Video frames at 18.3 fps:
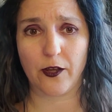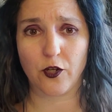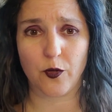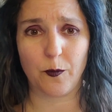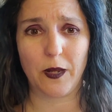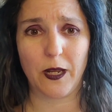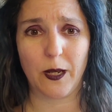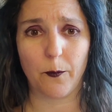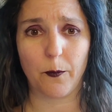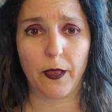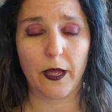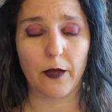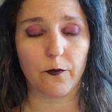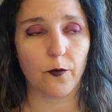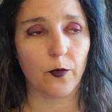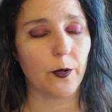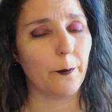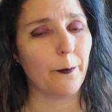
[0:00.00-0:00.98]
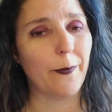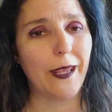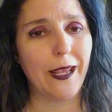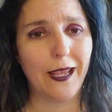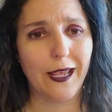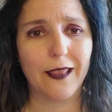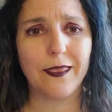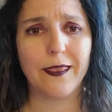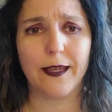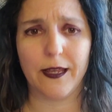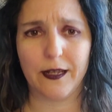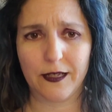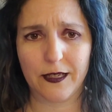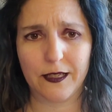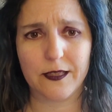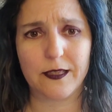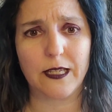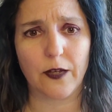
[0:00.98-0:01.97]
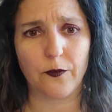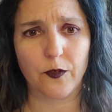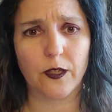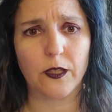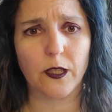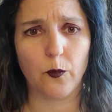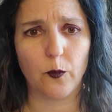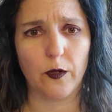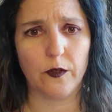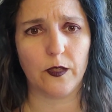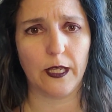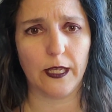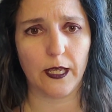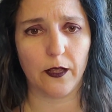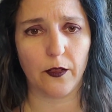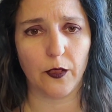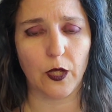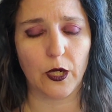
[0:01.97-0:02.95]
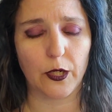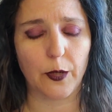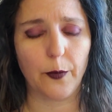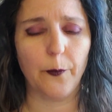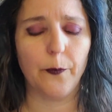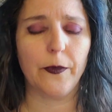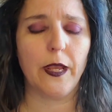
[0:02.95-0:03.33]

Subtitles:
your meeting platform, then it's definitely worth taking a look.